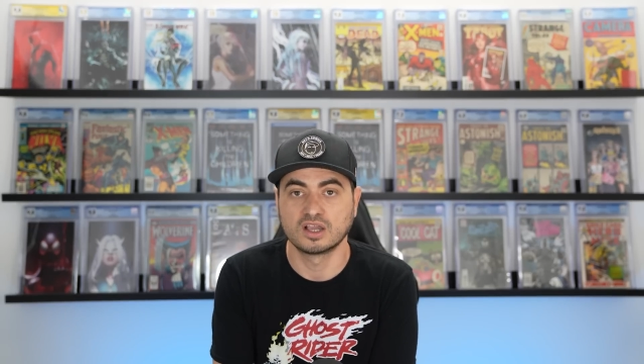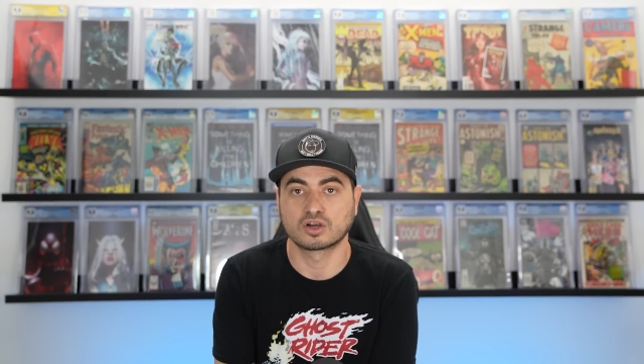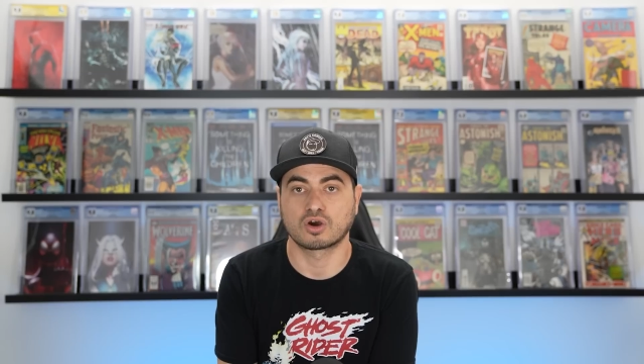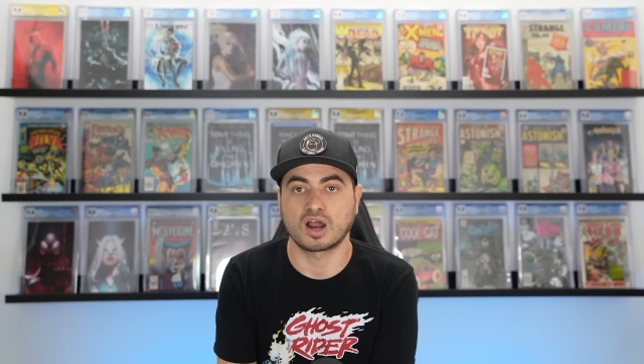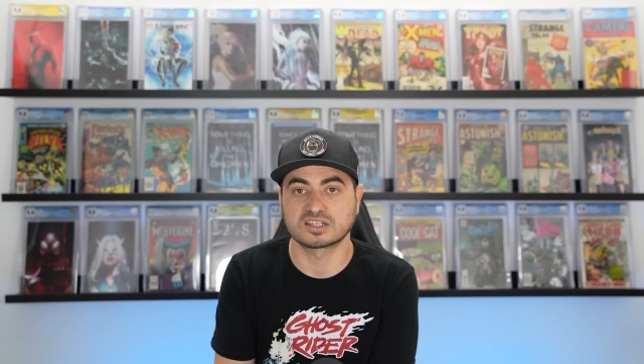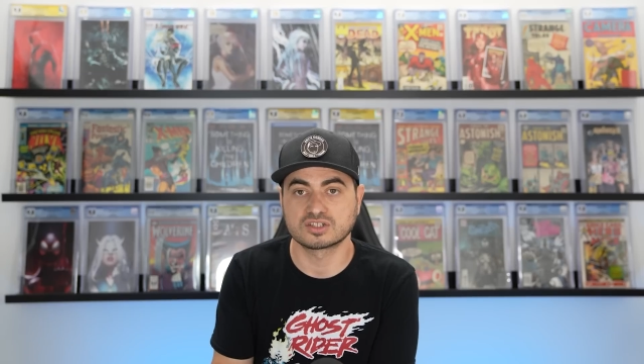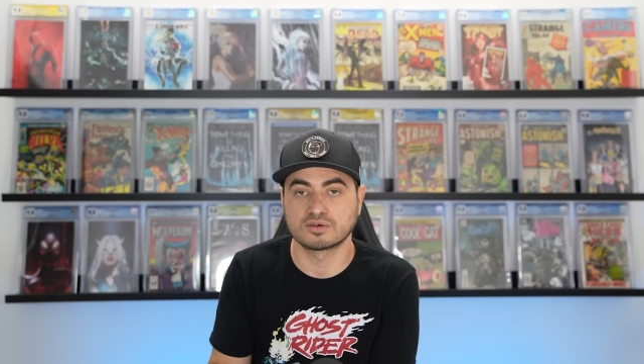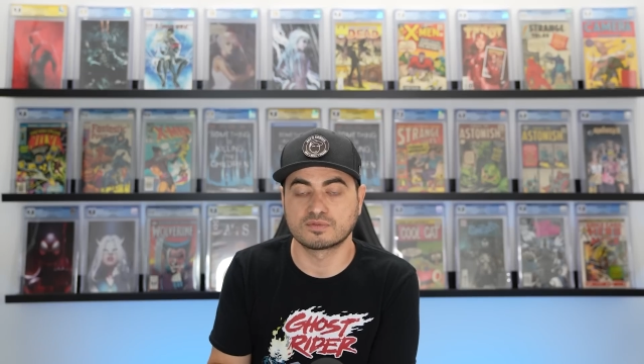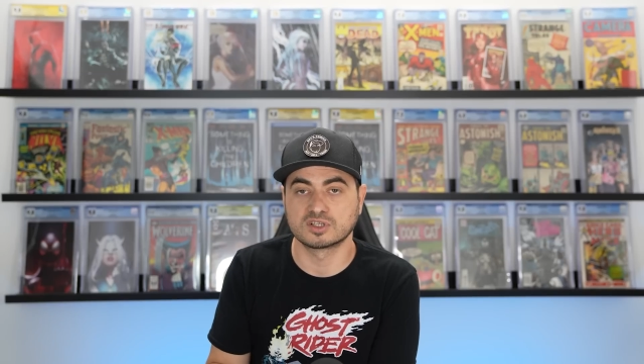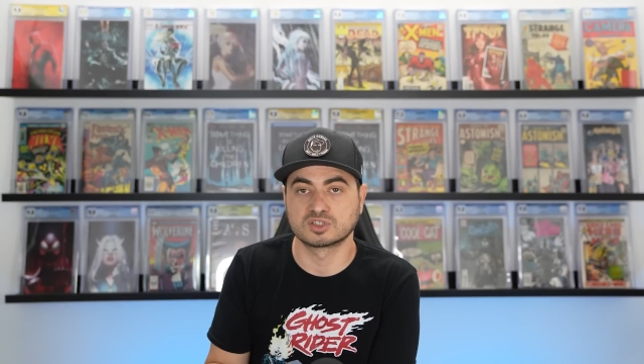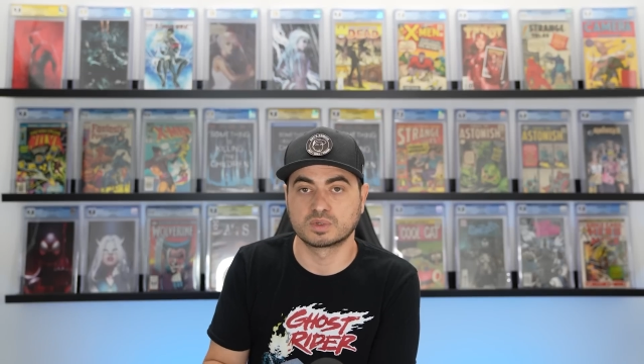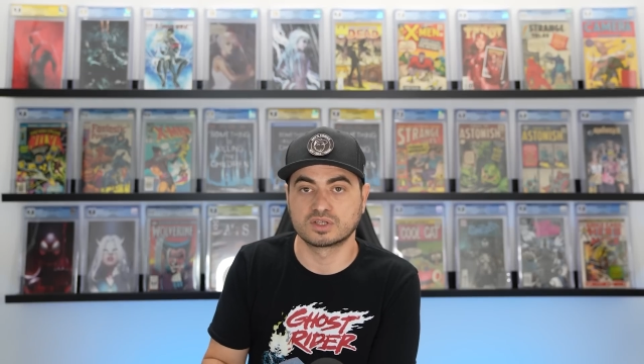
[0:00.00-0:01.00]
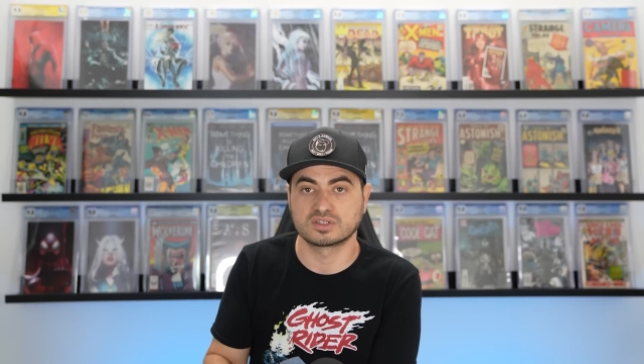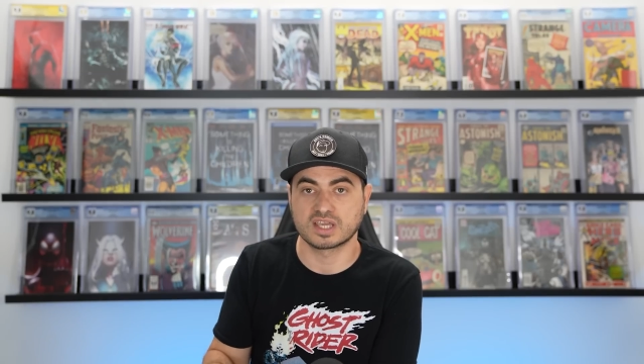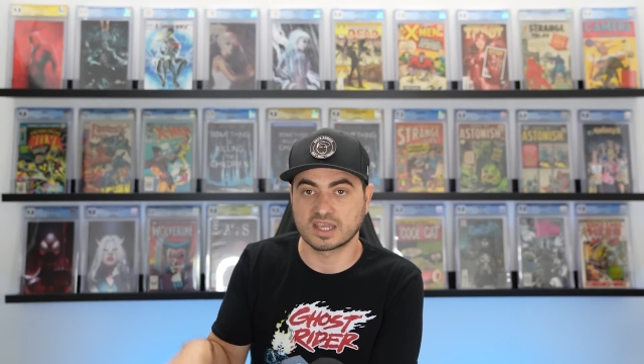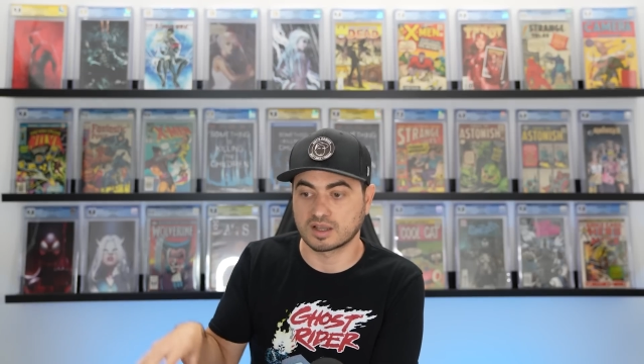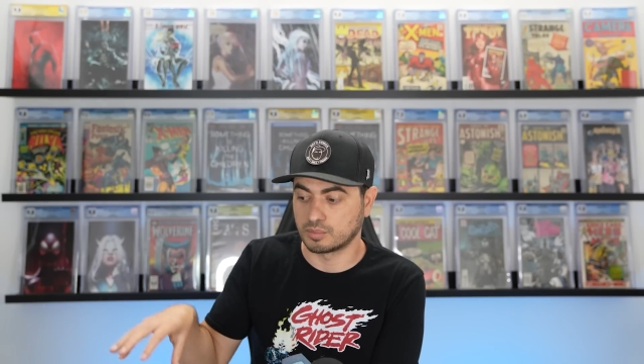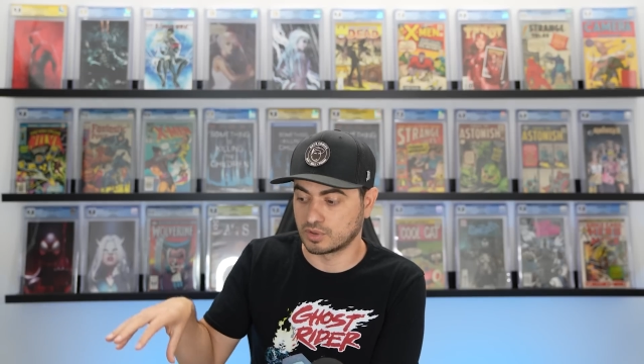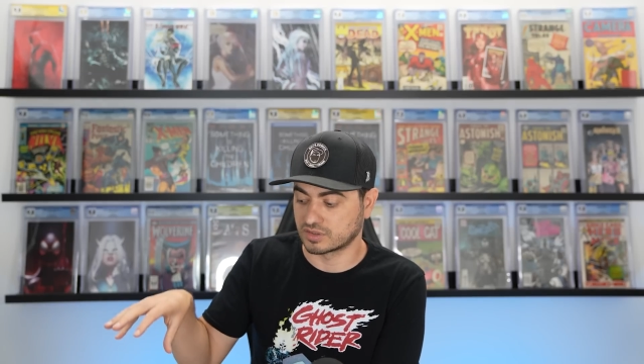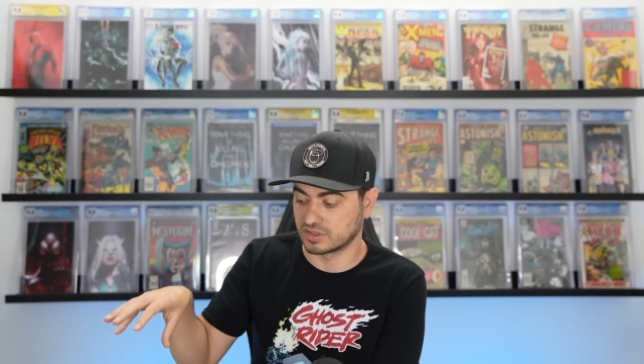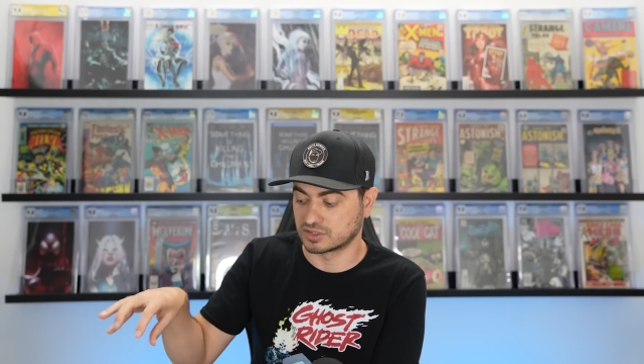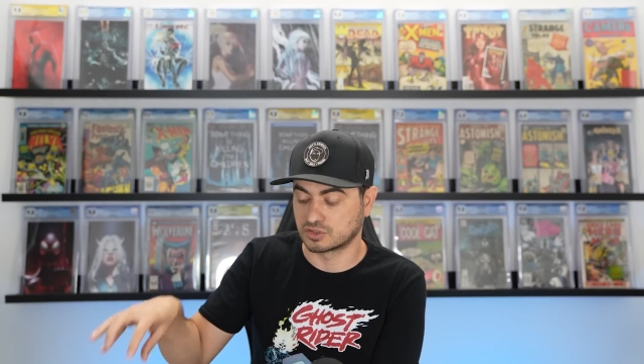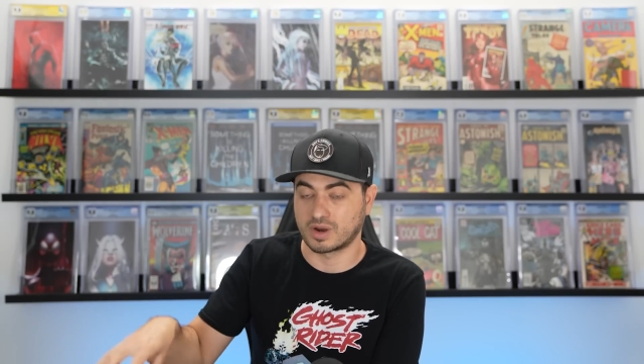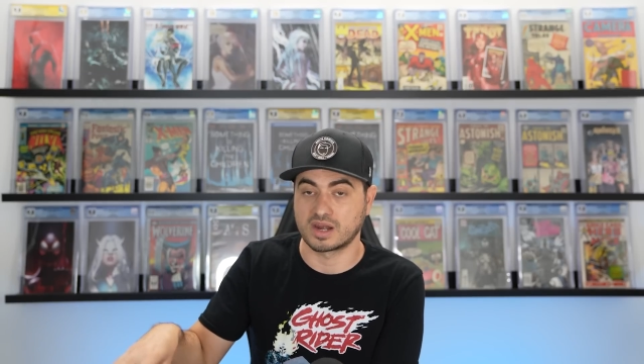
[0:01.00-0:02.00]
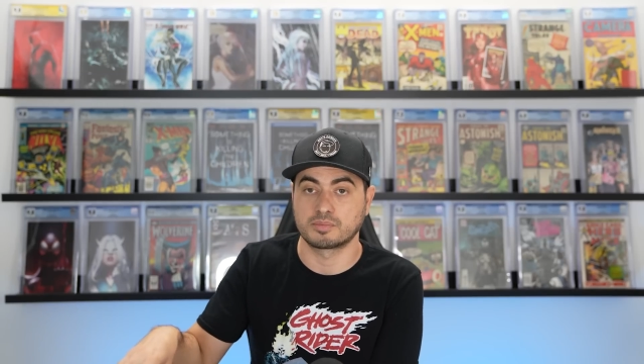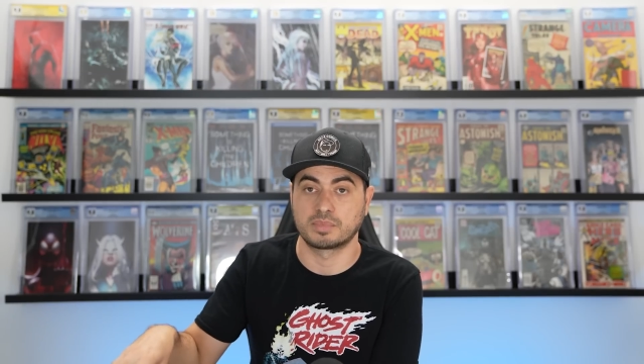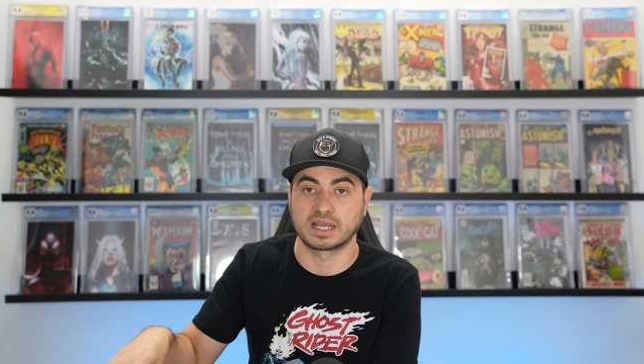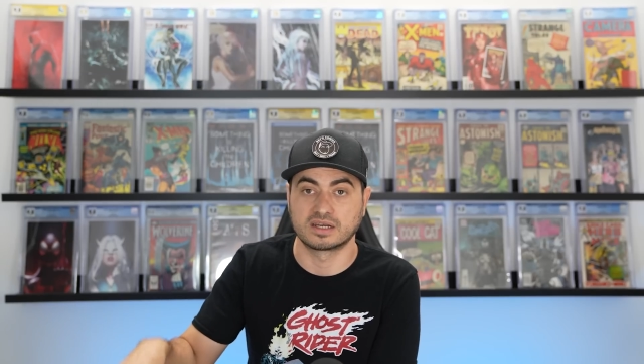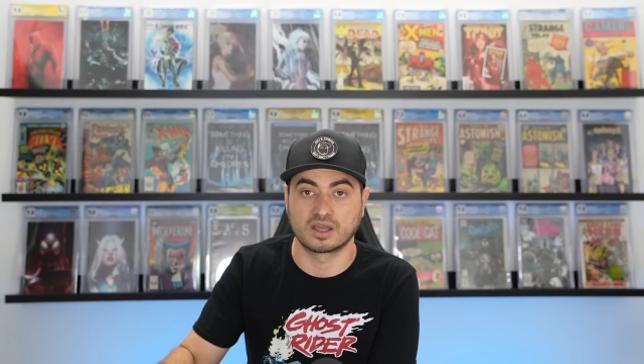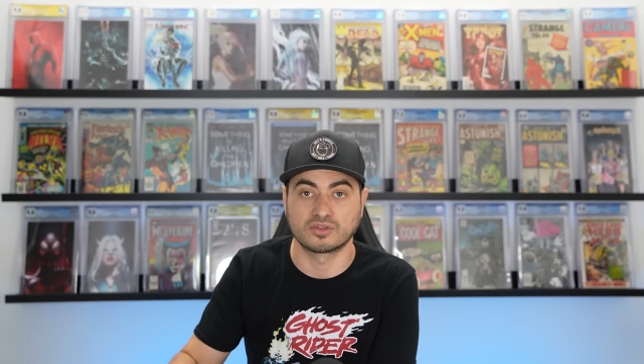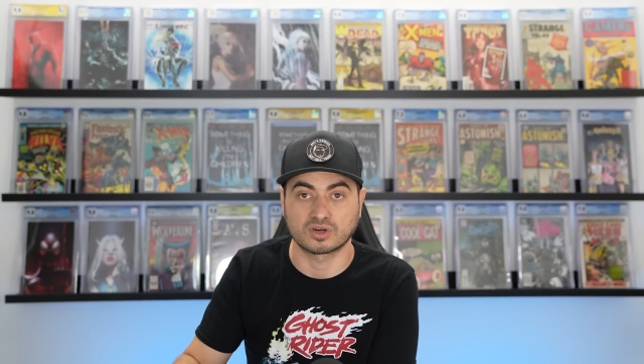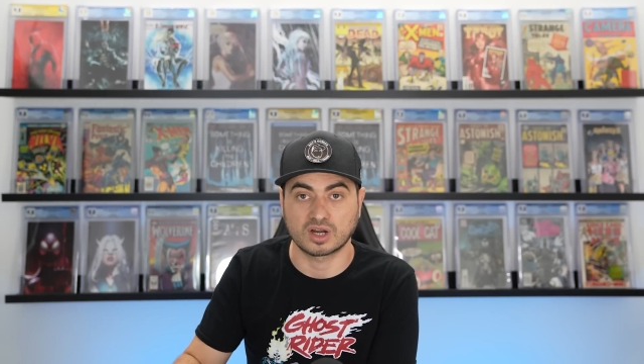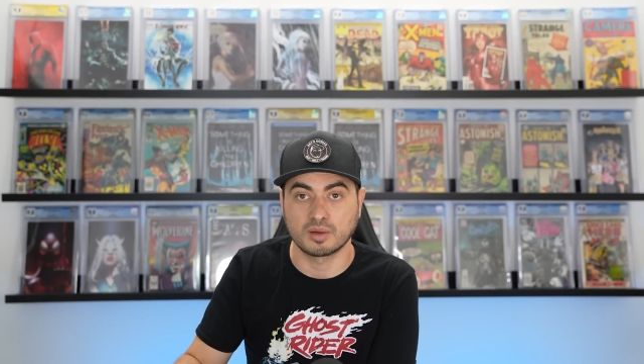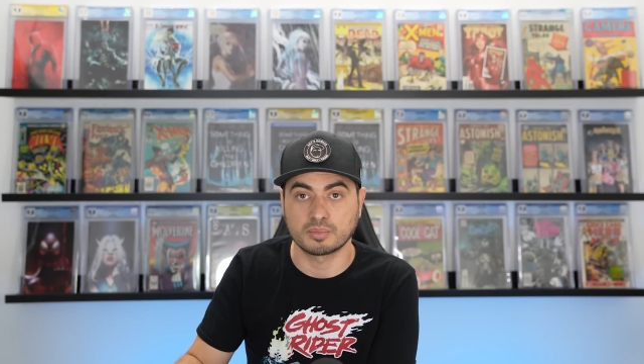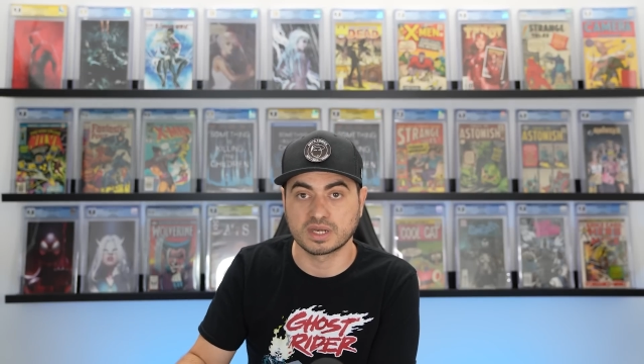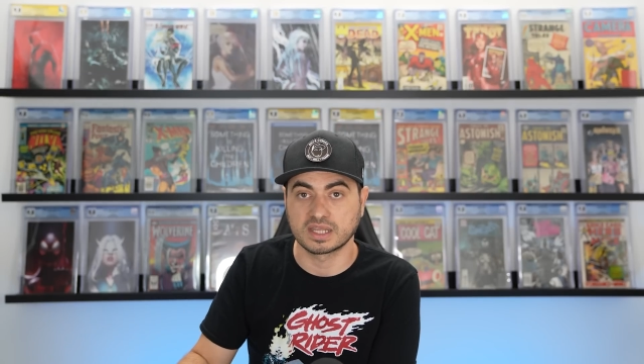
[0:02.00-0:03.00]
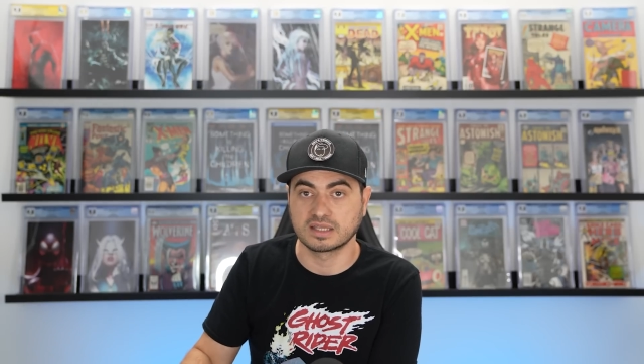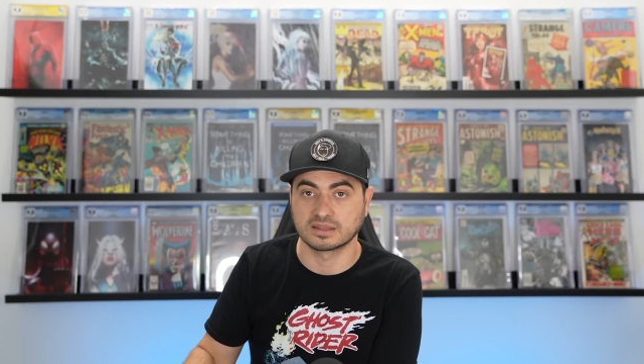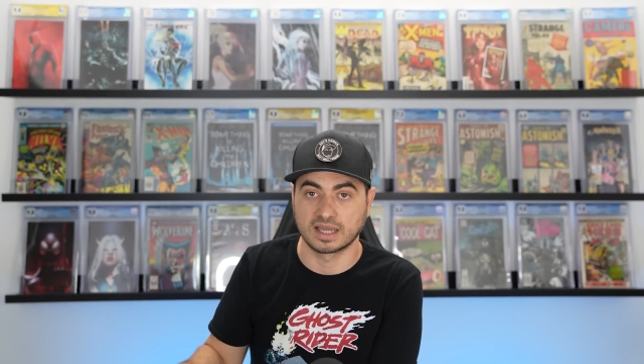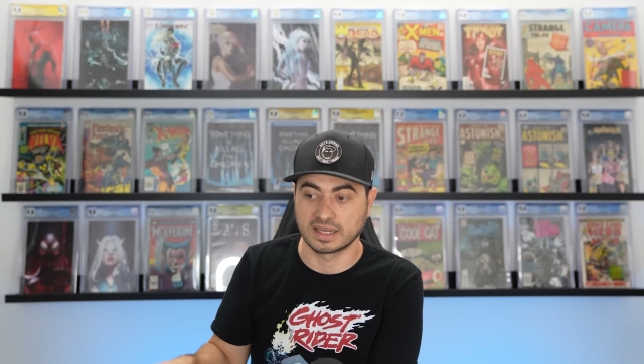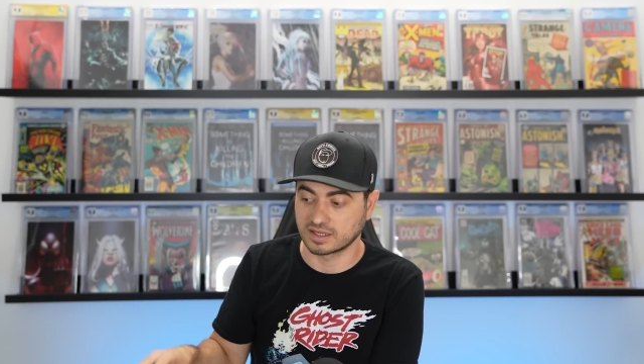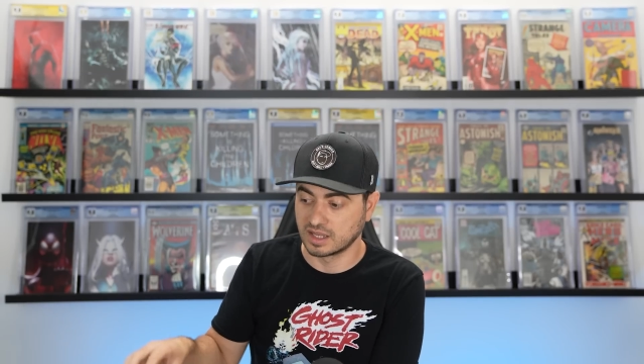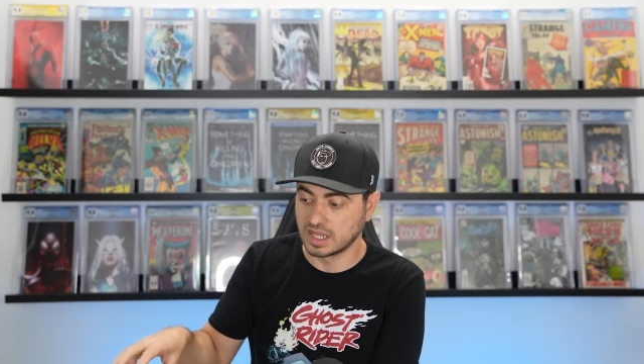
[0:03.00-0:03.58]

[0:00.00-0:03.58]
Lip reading: Crossover is when you take a book that's graded by another company like